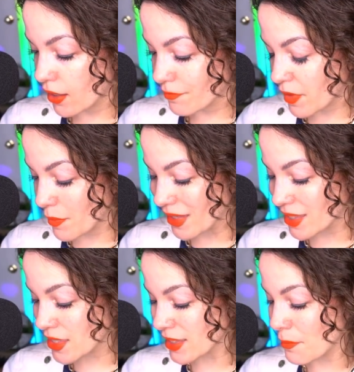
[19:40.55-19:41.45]

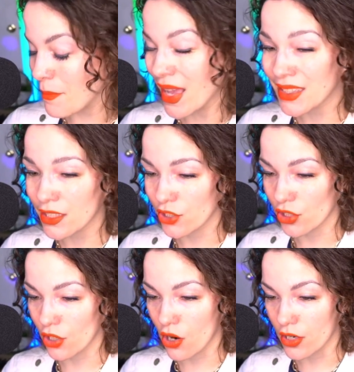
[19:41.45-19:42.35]
this is a
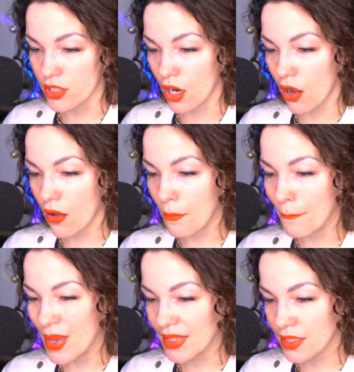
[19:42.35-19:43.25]
messenger card, y'all.
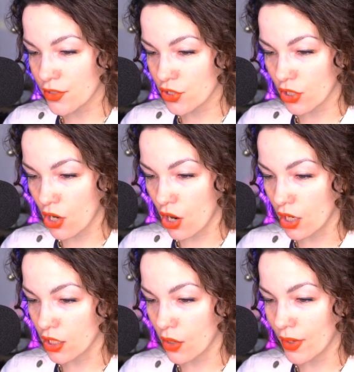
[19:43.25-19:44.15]
Messenger
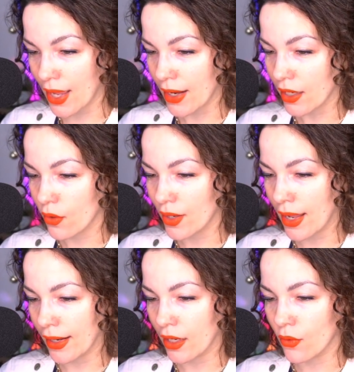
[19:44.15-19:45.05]
card. Going at
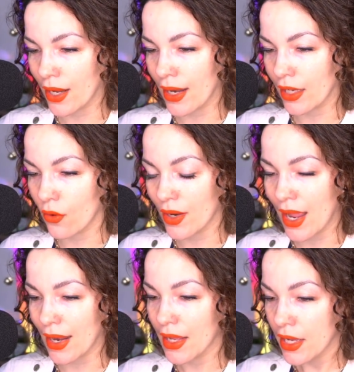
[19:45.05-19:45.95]

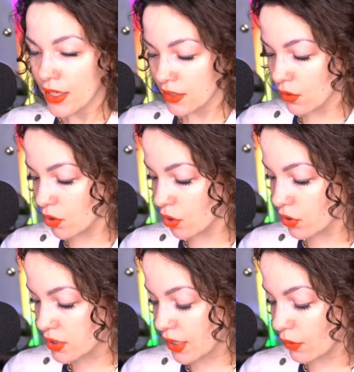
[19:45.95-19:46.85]
it. So it
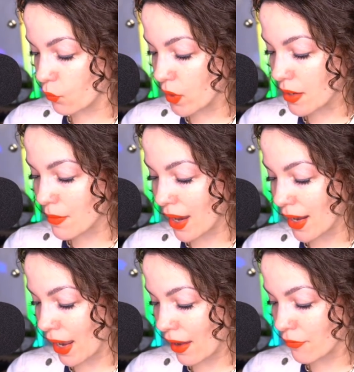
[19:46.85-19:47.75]
looks like we
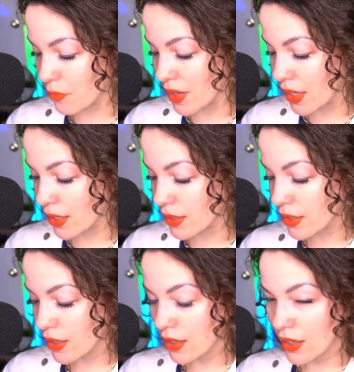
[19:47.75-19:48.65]
might have been,
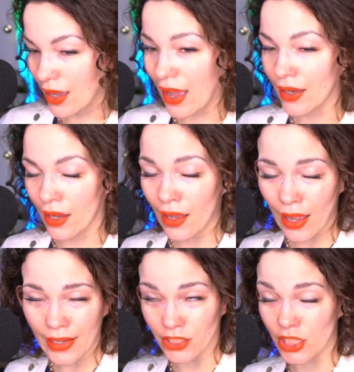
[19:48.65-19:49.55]

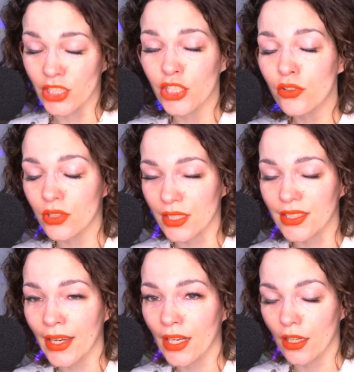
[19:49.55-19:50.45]
I just used a
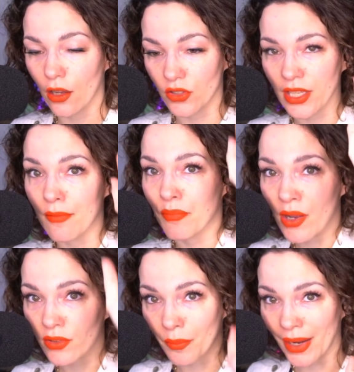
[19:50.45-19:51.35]
second ago saying
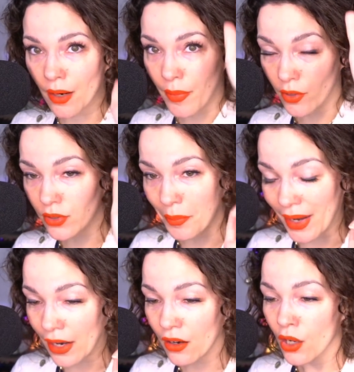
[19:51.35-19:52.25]
poke the
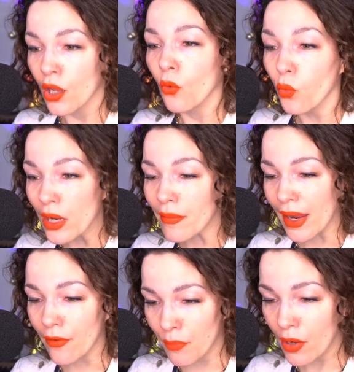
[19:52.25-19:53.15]
bear. We
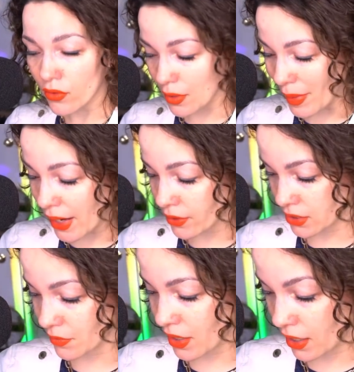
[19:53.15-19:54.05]
may have poked the bear
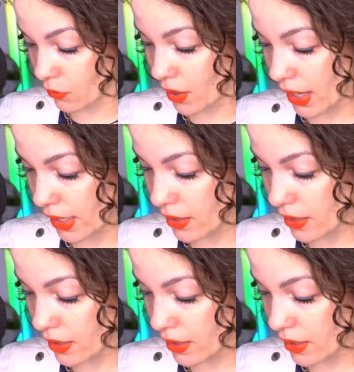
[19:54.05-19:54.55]
some kind of way.